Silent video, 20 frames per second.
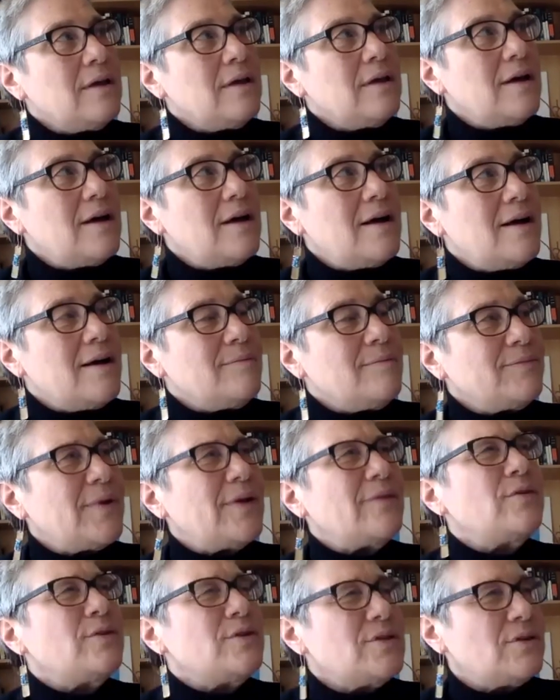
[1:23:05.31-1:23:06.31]
um, of
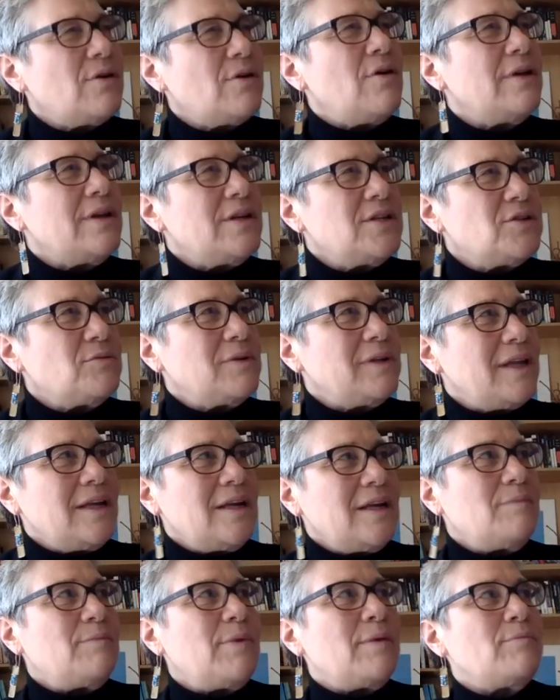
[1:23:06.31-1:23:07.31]
course they're all
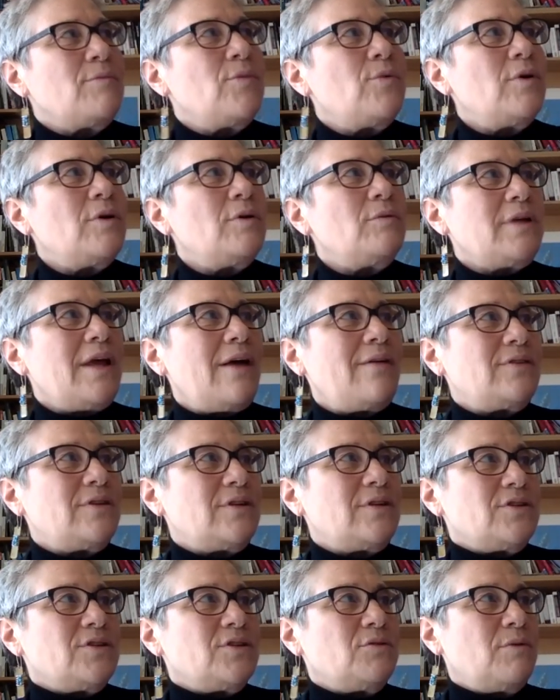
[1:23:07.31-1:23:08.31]
interrelated but more have
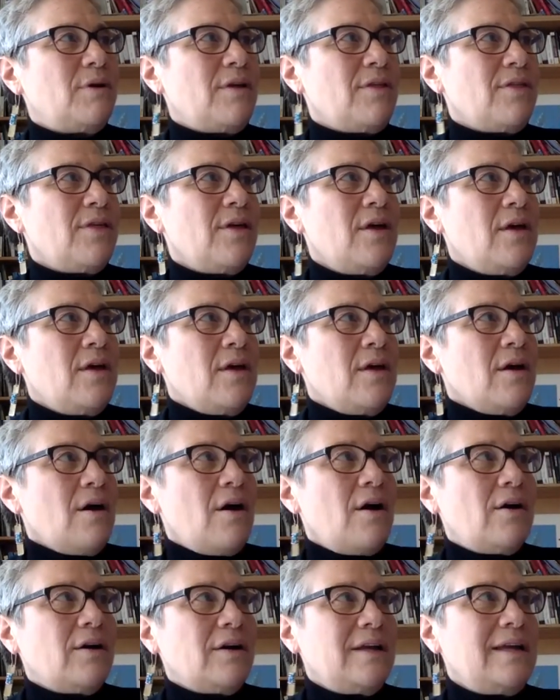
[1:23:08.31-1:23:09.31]
to do with
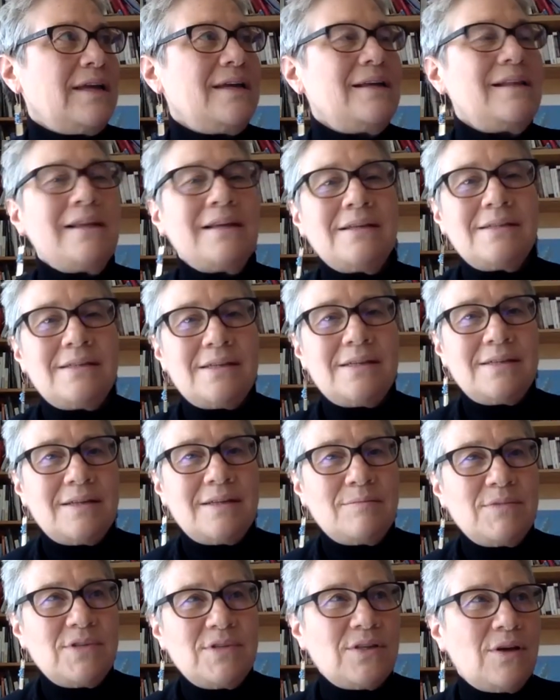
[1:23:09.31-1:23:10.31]
our healing
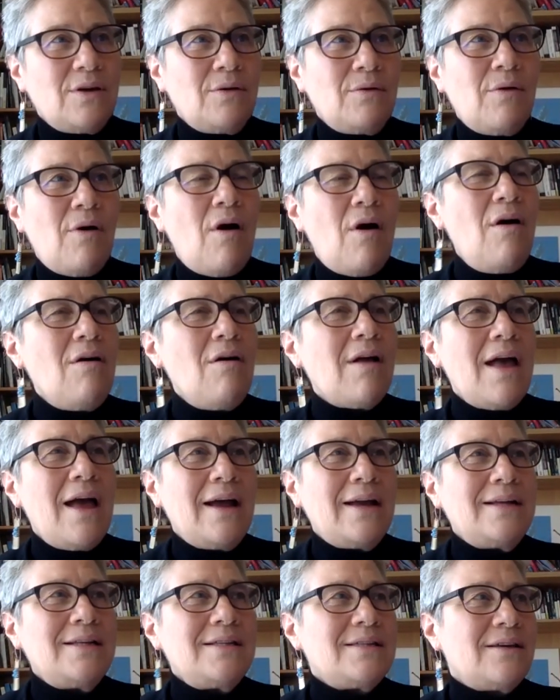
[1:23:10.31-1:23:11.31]
system so all
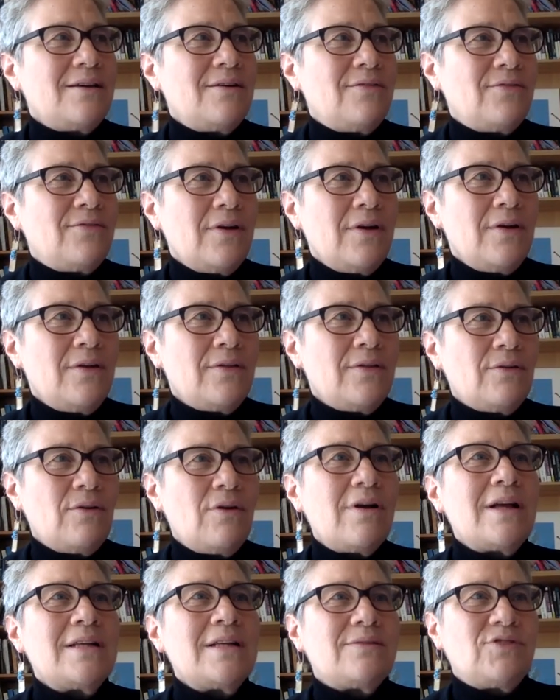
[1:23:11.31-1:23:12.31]
kinds of there are
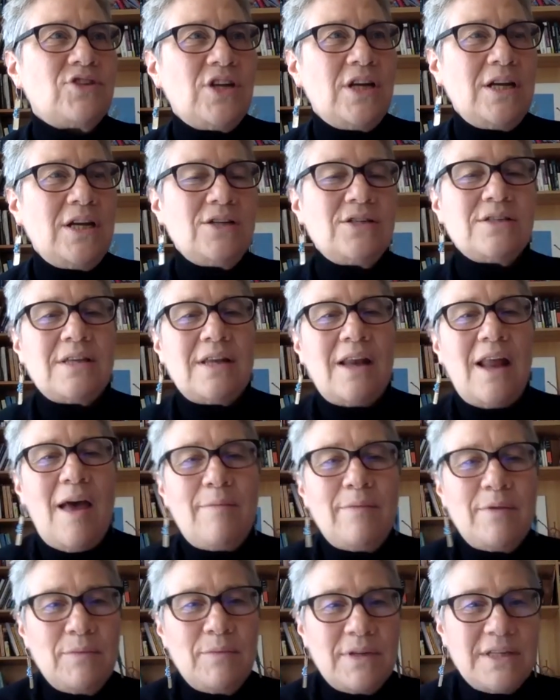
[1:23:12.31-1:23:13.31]
all kinds of changes that
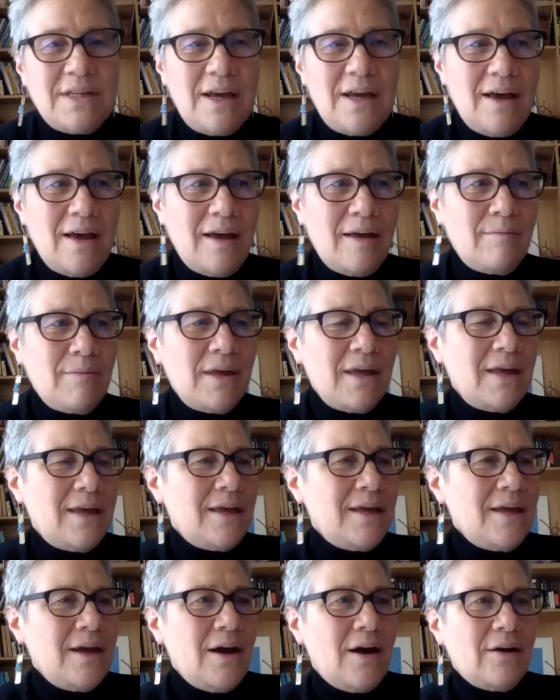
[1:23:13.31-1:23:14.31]
happen with time
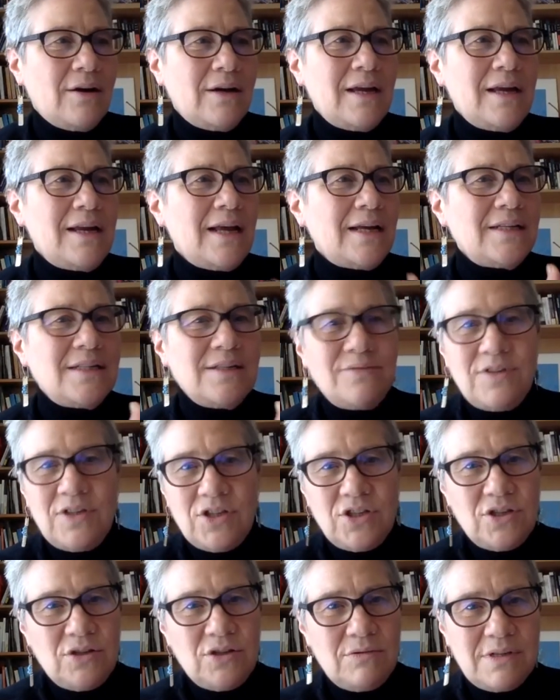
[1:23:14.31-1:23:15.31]
our connective
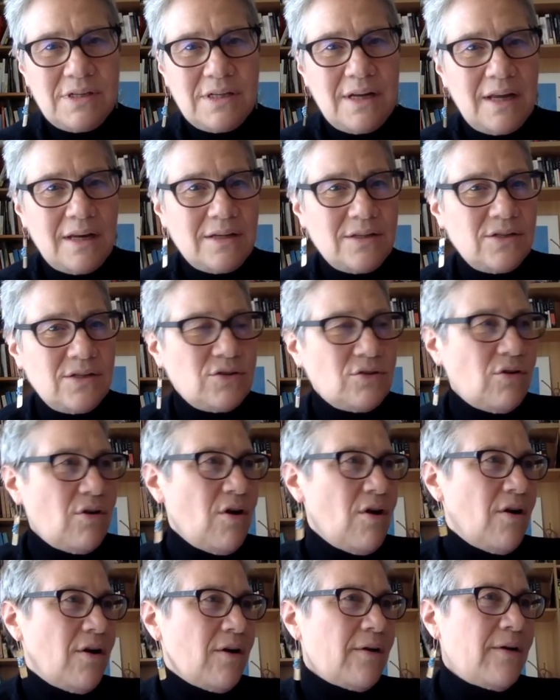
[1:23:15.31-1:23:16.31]
tissue is not as
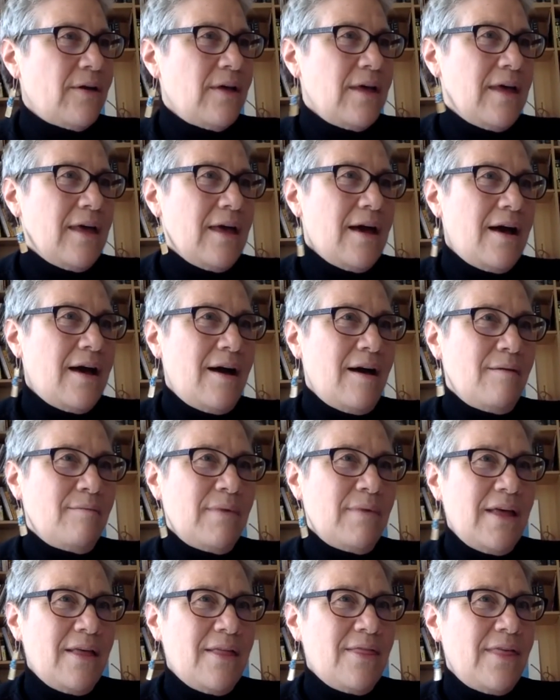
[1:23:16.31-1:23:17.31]
strong
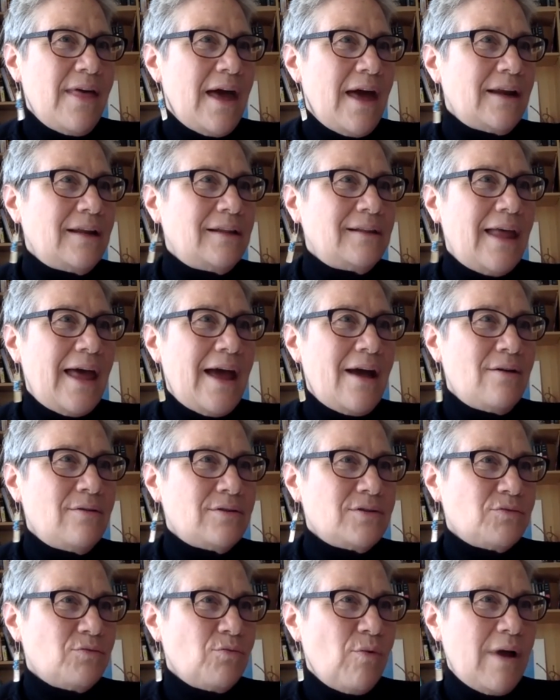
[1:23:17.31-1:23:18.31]
um, that
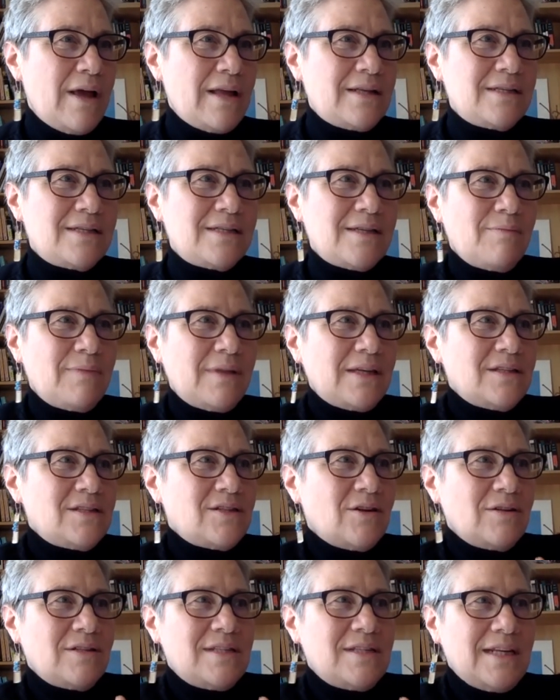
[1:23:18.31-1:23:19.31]
allows when something
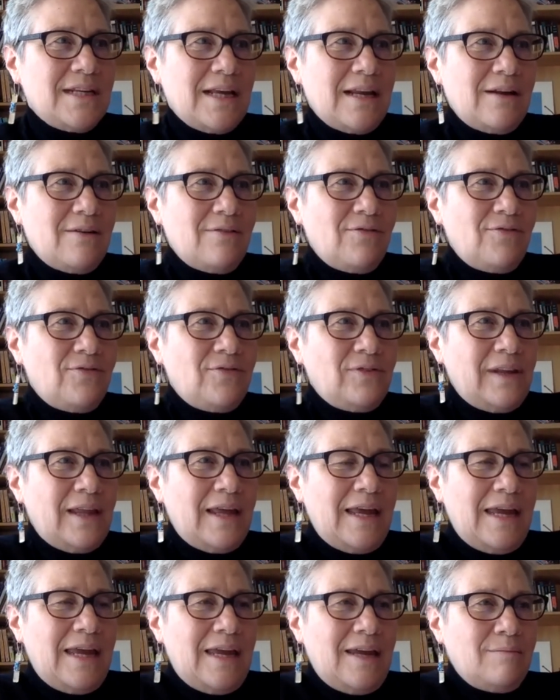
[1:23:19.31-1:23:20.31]
starts to get
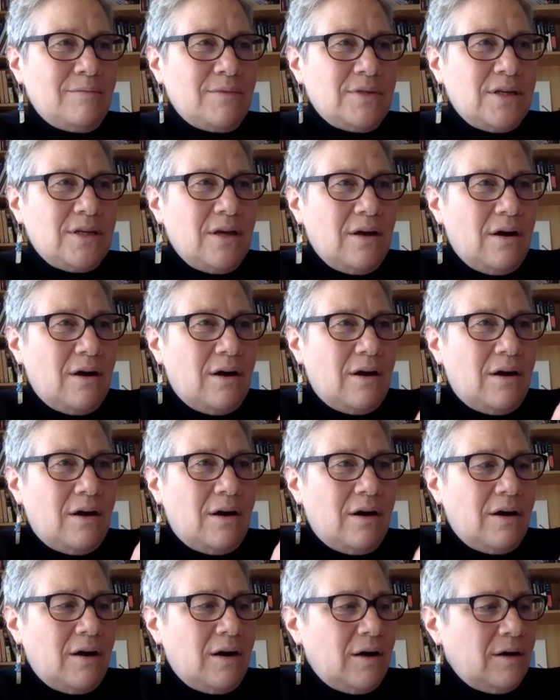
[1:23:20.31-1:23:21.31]
inflamed
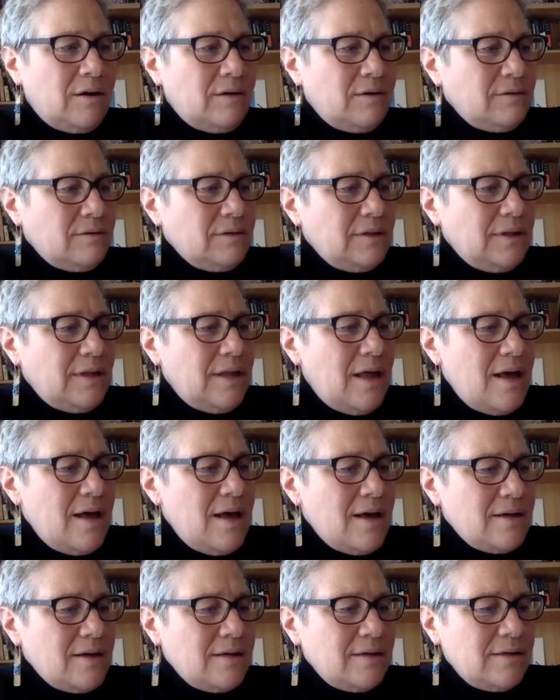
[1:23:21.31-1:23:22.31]
our
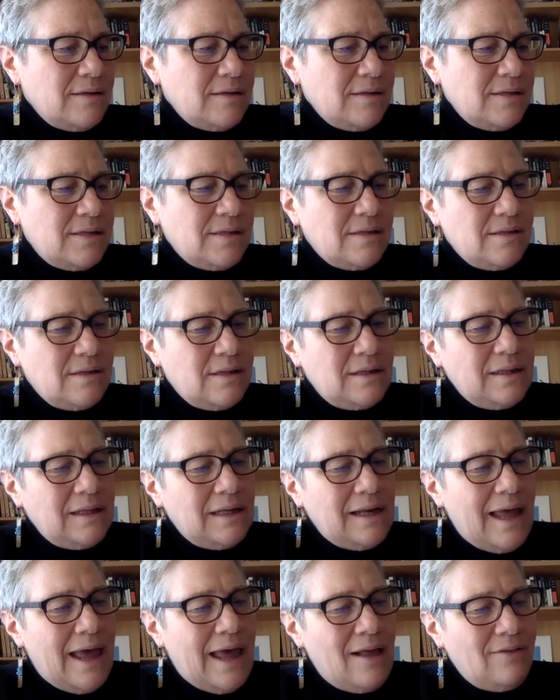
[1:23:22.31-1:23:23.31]
lungs the
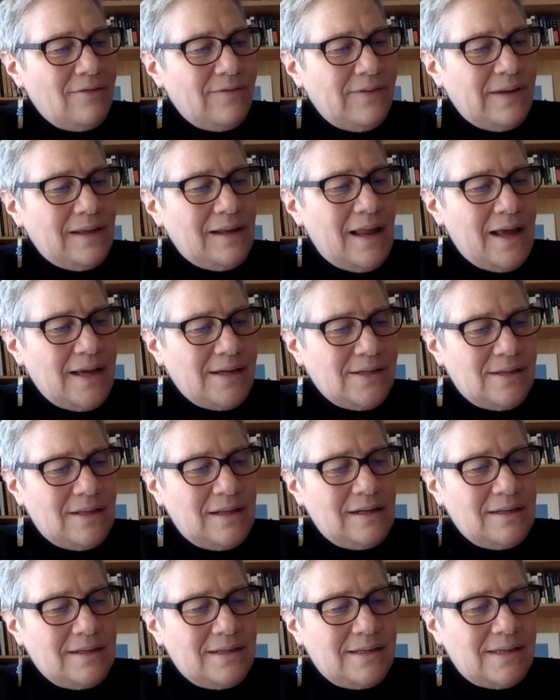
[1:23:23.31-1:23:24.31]
little alveoli
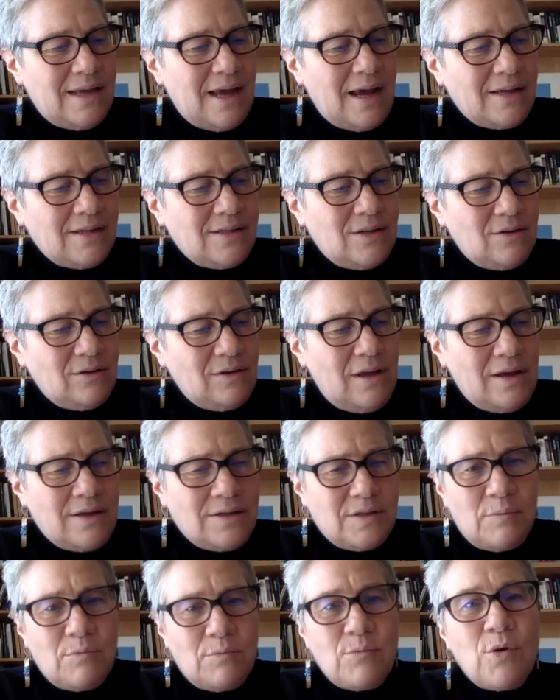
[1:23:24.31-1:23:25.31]
little sacs in our
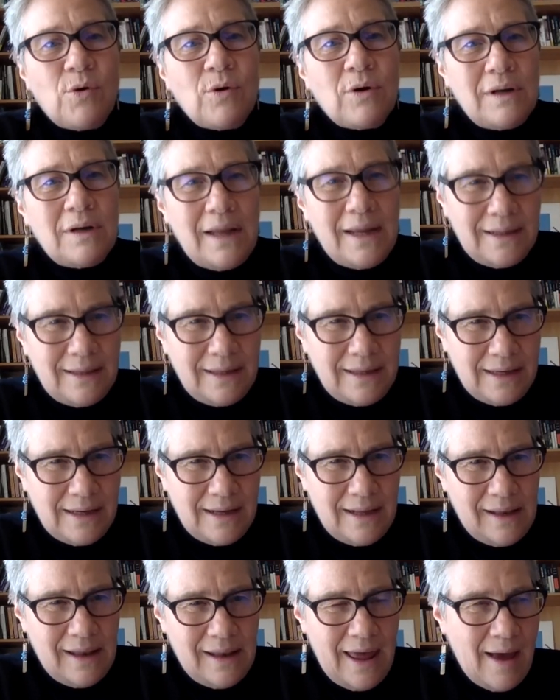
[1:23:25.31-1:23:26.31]
lungs are more likely to
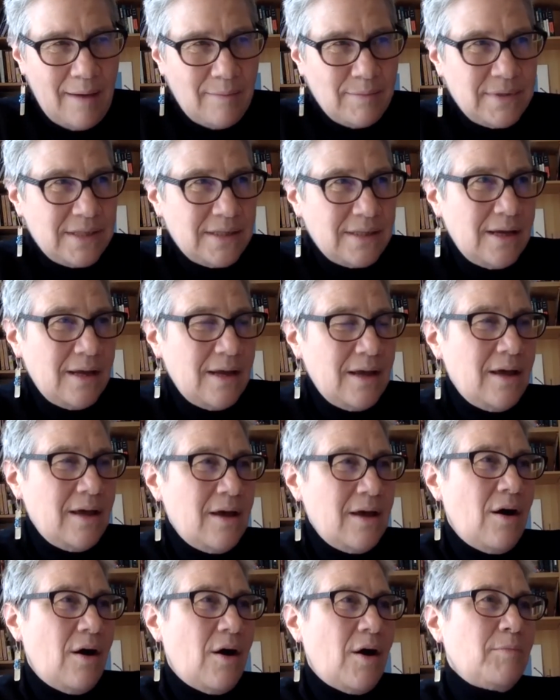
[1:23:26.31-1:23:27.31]
collapse
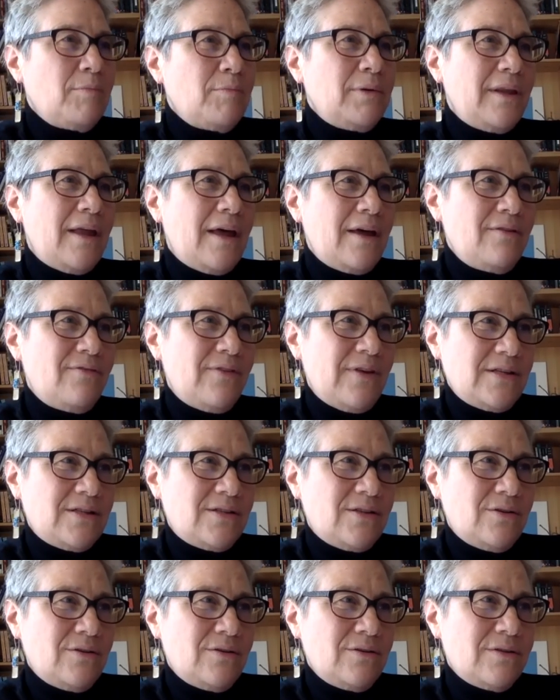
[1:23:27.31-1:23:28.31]
our blood
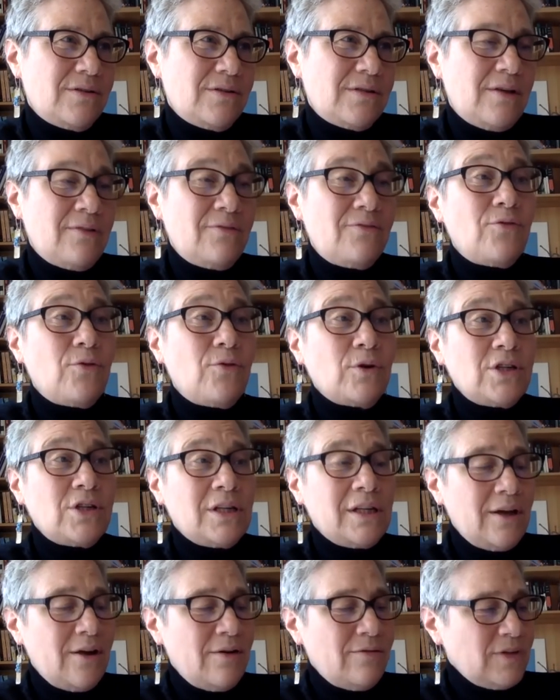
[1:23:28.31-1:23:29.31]
vessels,
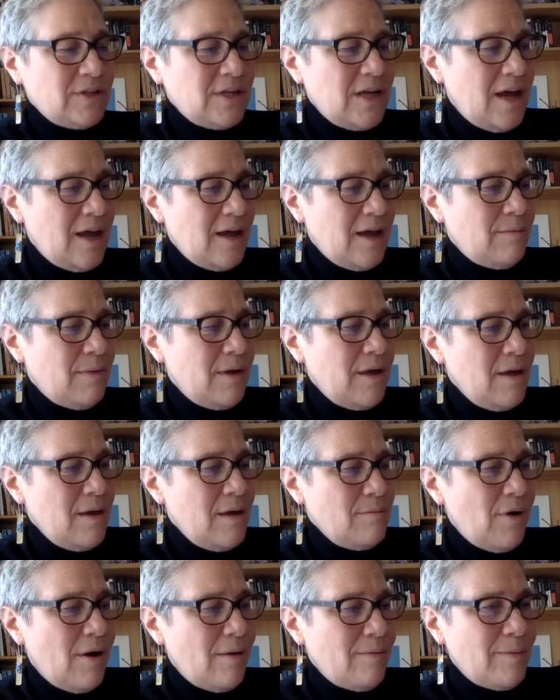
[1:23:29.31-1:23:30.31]
unfortunately, over time,
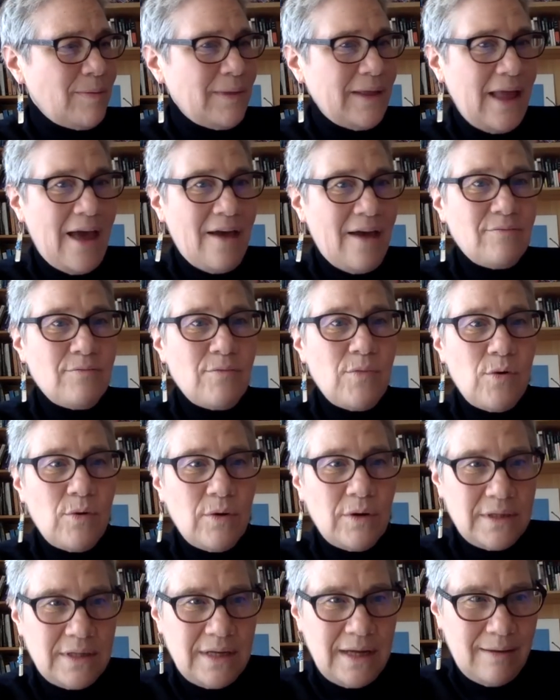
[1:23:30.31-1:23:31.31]
probably have
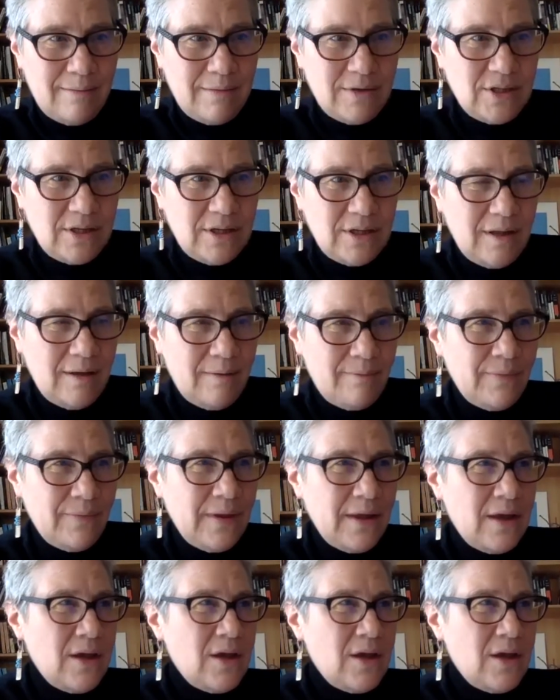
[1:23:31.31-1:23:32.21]
more damage in them.